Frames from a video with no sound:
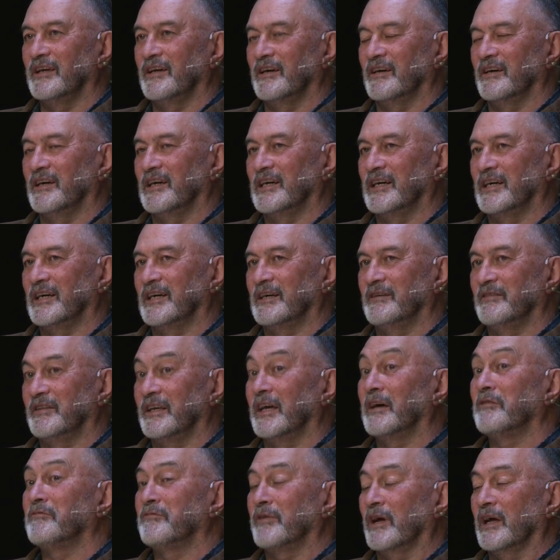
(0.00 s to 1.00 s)
the
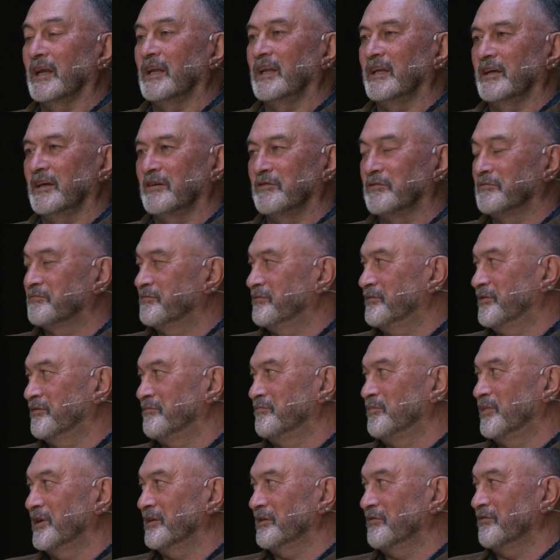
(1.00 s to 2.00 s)
unveiling of
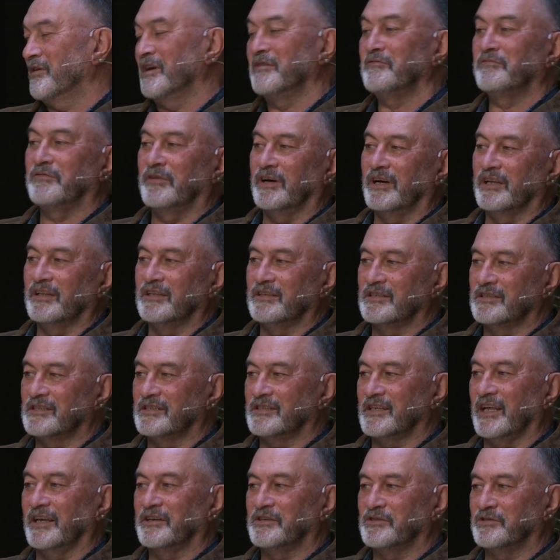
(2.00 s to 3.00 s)
my grandfather's
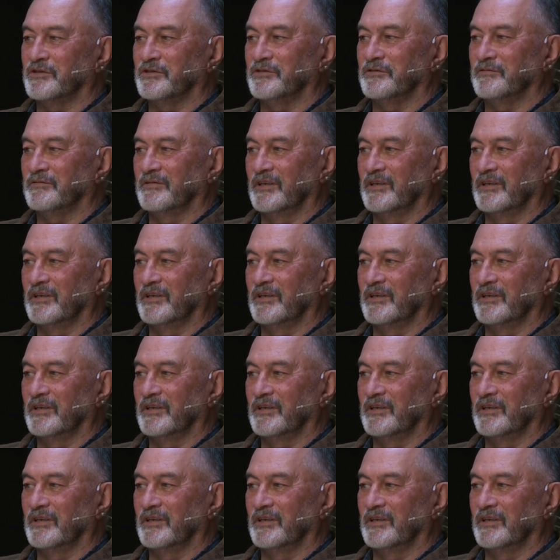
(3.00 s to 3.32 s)
statue,